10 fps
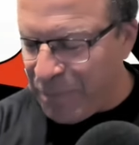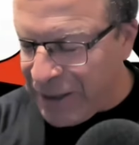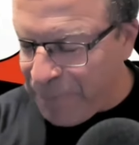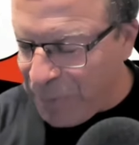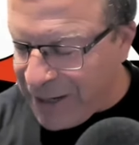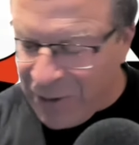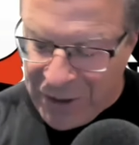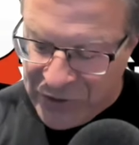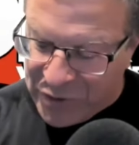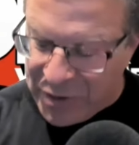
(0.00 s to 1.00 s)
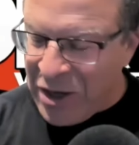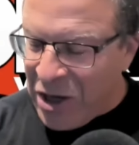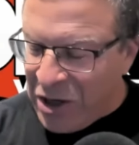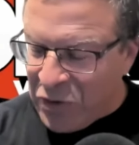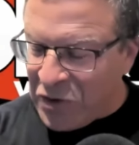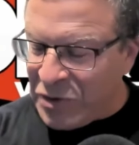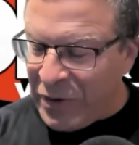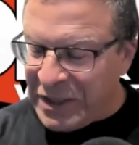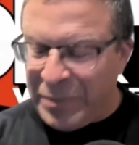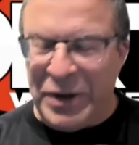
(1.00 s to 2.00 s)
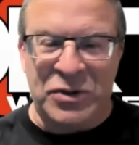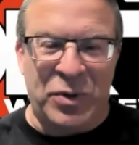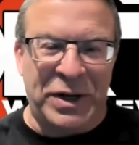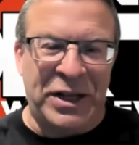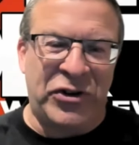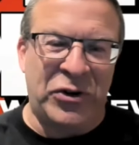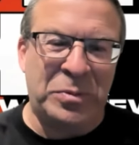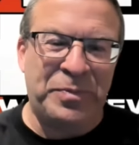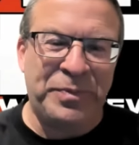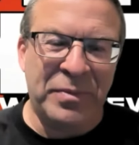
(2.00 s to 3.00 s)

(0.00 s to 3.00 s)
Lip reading: But anyway, it's Rosemary Spears, Wendy Chu,